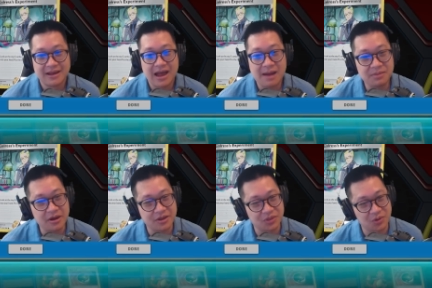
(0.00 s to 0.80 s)
I'm
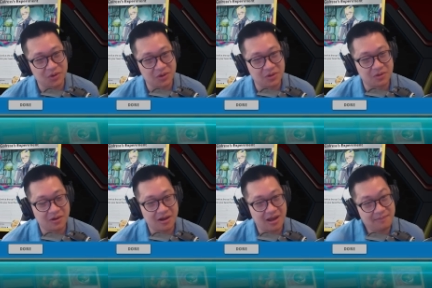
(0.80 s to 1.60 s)
looking through.
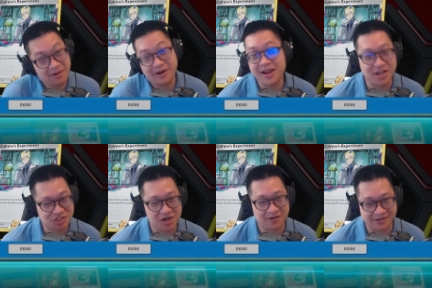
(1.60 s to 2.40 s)
I've already got a
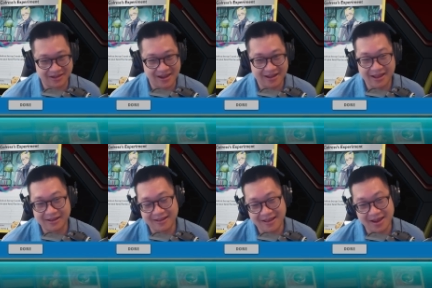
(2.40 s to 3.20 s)
shard that I
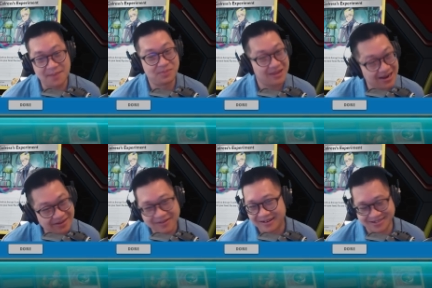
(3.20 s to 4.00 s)
got plenty
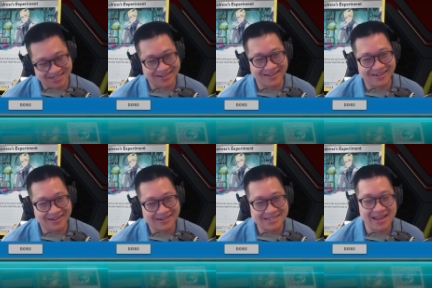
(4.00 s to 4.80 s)
of energy
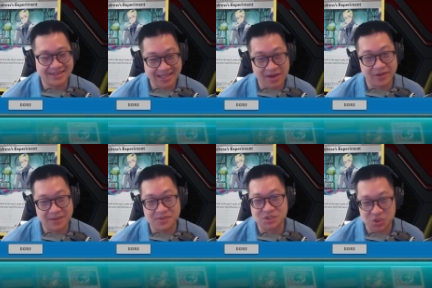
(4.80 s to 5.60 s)
cards. I think I'll
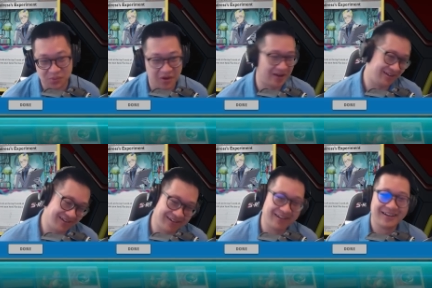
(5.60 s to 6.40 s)
keep the super rod here.